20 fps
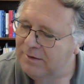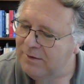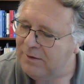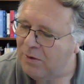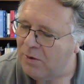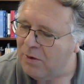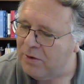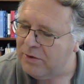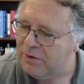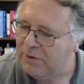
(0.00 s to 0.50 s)

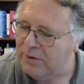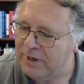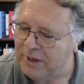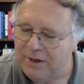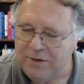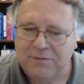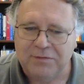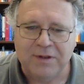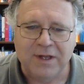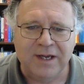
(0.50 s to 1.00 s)
ordering
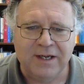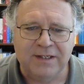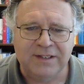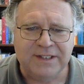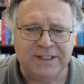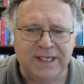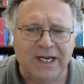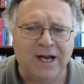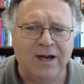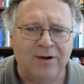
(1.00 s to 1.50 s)
of things
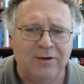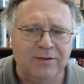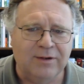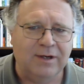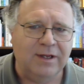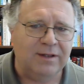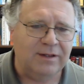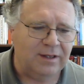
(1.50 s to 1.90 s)
down, and